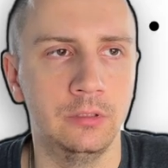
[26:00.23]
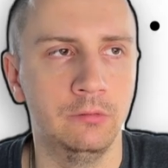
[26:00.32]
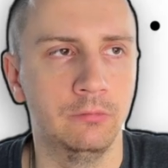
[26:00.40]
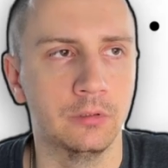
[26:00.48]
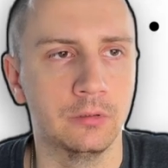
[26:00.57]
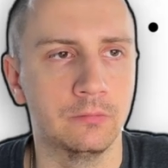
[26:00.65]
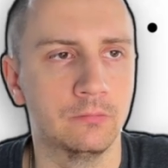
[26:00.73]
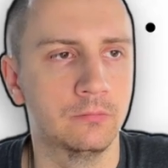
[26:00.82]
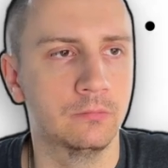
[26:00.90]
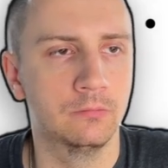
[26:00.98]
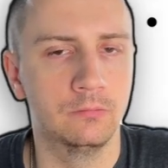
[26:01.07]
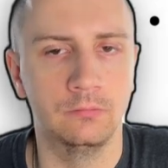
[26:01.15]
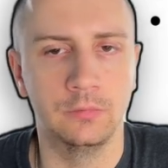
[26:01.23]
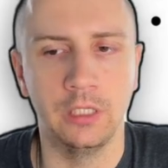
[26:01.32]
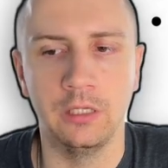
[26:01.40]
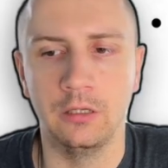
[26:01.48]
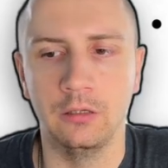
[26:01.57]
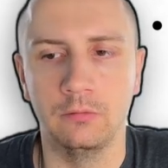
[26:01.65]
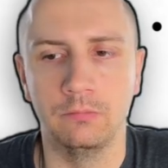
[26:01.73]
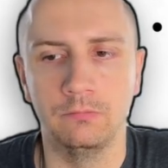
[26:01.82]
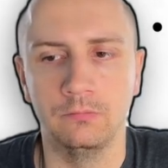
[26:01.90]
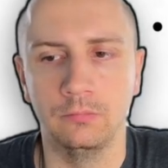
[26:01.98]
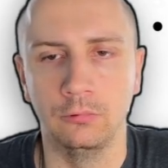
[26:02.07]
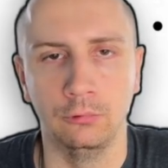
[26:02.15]
even taking
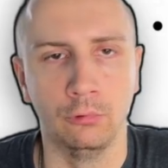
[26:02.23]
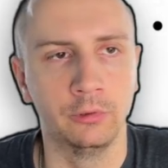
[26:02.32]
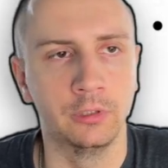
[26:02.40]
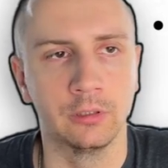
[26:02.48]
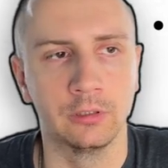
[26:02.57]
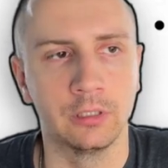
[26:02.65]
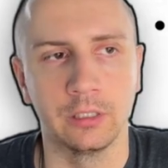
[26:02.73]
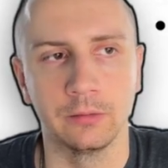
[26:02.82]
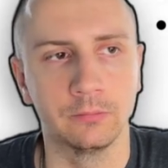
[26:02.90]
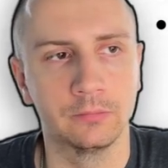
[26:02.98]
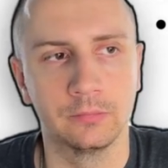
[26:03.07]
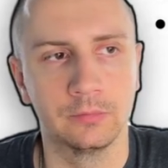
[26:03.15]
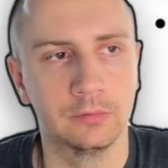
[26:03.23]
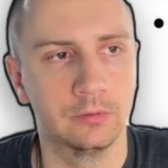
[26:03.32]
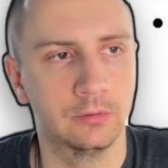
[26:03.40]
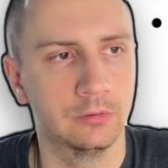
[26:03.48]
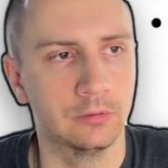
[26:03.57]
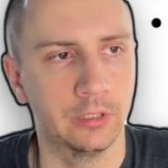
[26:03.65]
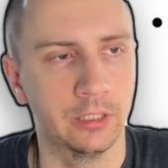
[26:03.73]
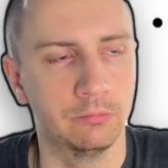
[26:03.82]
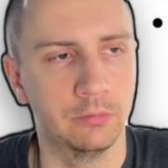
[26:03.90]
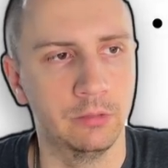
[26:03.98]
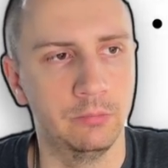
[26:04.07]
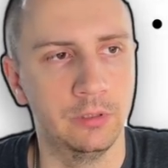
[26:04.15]
longer time,
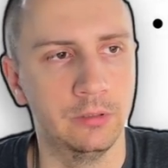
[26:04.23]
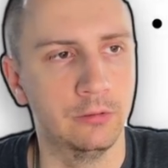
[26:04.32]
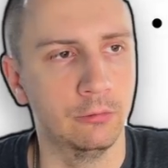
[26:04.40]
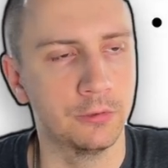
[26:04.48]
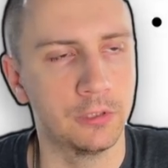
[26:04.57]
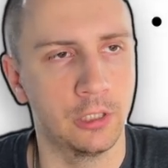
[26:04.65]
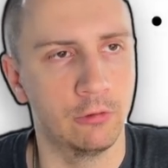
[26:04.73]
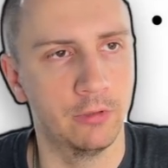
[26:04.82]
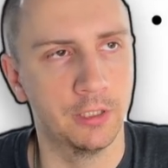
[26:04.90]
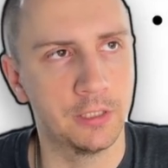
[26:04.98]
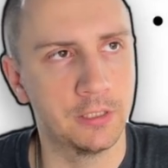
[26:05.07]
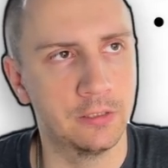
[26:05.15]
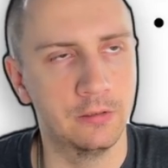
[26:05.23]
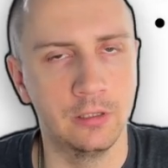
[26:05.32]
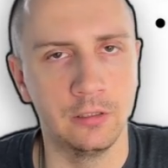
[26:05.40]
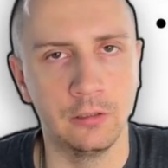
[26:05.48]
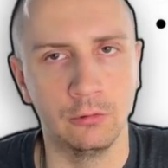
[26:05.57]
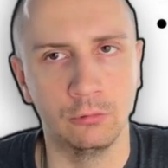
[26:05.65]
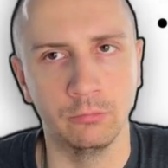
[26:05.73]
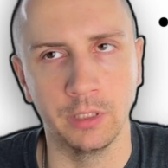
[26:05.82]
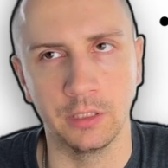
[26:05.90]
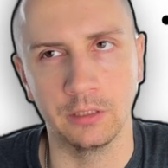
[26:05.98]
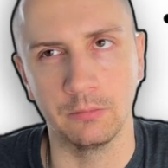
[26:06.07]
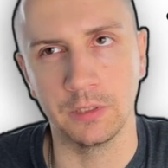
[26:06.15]
right? Maybe those requests, they need to
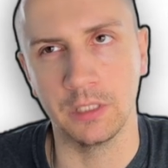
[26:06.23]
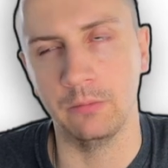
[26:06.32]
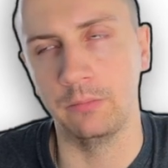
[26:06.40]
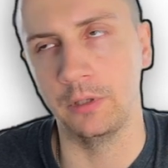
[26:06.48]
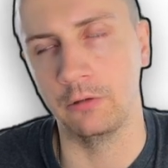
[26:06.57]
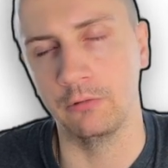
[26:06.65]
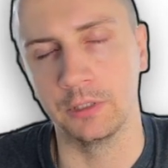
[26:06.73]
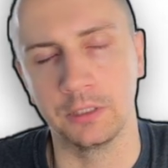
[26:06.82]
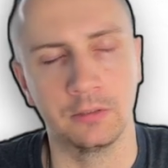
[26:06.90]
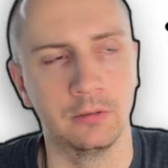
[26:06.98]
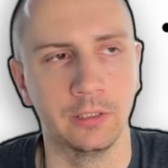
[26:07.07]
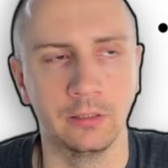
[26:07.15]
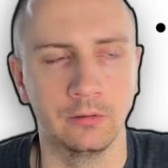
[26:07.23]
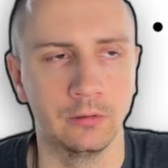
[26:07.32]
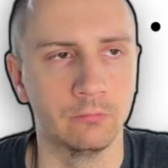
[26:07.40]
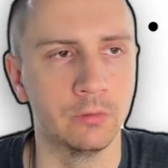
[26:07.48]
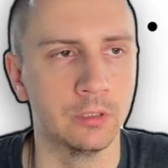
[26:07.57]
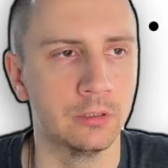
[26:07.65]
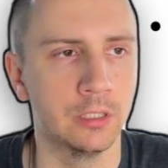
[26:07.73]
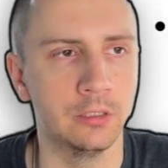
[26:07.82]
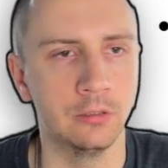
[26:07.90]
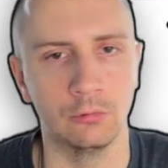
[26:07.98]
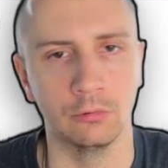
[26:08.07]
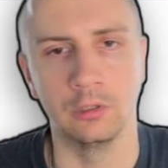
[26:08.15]
make some sub requests later, but they
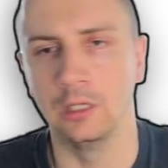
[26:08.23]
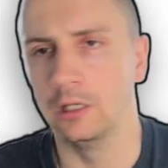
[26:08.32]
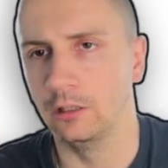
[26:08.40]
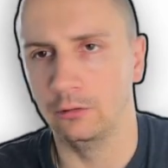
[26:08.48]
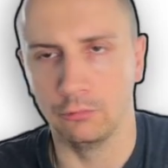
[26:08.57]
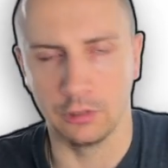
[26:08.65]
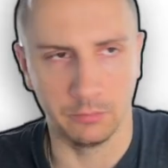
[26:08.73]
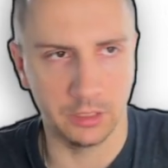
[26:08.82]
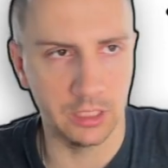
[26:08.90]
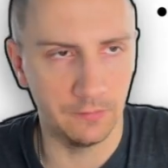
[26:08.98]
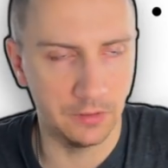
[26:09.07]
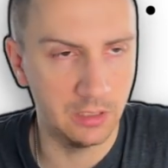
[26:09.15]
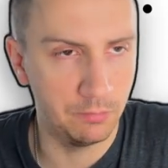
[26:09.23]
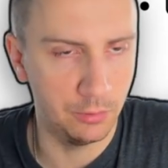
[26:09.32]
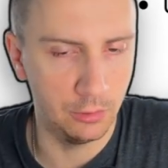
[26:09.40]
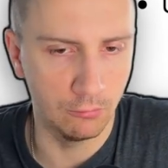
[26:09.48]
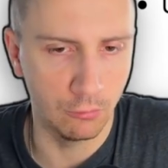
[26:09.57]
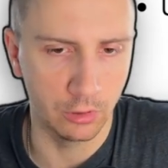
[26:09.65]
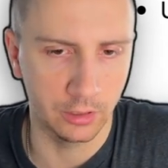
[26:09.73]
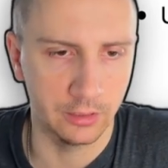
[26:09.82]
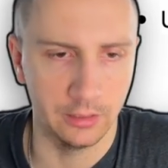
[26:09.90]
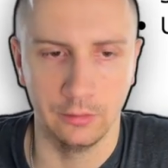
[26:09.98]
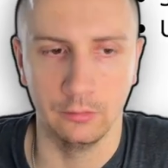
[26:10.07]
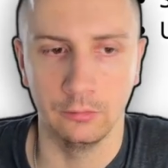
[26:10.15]
need to do some heavy CPU
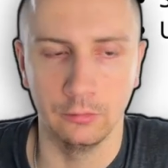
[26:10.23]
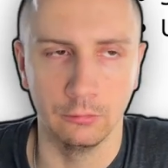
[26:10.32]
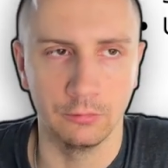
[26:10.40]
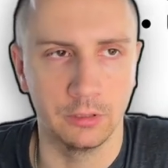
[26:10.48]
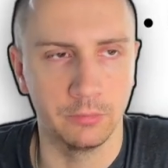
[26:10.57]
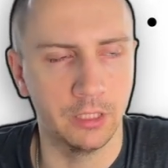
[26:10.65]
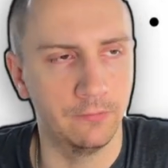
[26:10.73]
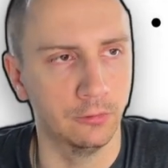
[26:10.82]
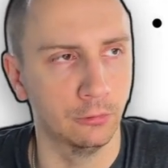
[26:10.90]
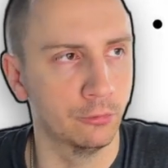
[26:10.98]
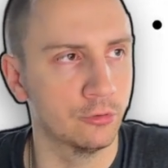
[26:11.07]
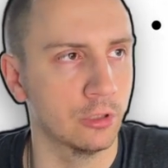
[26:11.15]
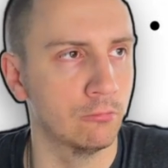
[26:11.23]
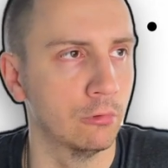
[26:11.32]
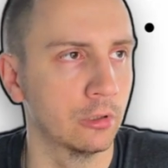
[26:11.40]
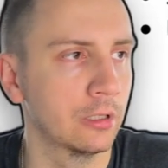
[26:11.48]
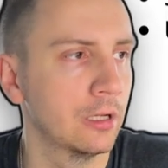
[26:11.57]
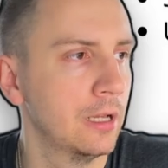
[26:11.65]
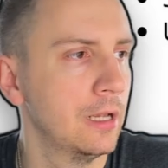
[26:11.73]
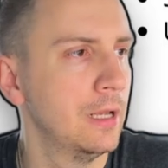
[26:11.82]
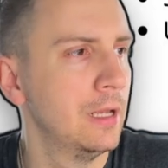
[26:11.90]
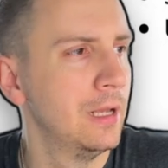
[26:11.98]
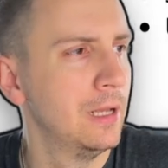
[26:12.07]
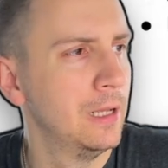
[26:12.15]
work, I don't know, some heavy logic work.
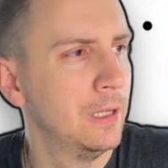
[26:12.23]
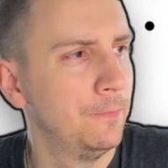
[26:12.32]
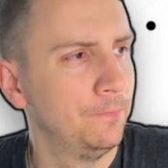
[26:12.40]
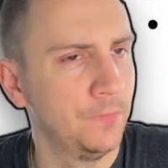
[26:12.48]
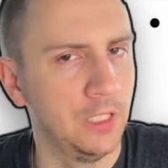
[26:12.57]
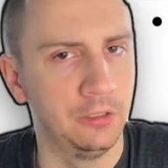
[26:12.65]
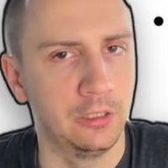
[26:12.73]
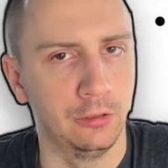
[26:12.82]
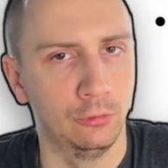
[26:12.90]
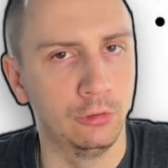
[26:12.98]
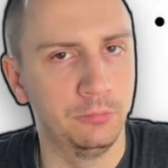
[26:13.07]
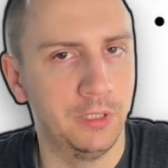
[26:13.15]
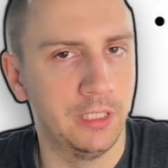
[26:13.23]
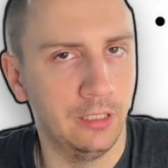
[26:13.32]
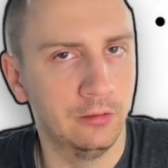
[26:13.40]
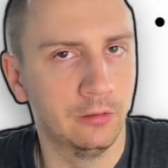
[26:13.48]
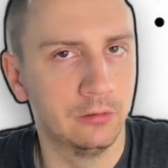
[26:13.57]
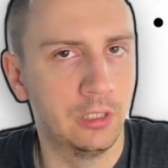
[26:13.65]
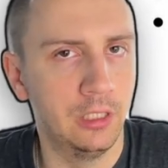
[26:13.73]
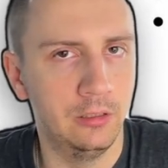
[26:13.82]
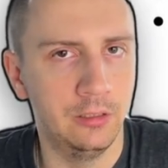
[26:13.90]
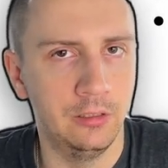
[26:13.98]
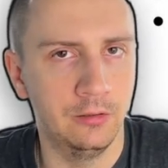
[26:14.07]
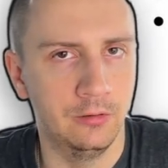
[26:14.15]
It cannot be handled
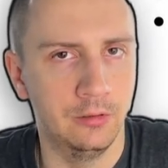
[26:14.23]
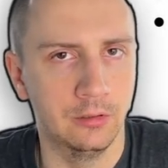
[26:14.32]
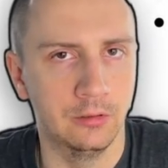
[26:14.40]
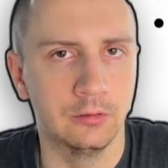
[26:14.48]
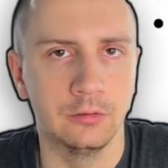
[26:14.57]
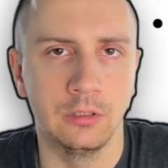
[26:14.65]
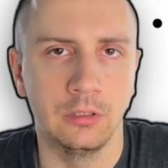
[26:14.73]
really in the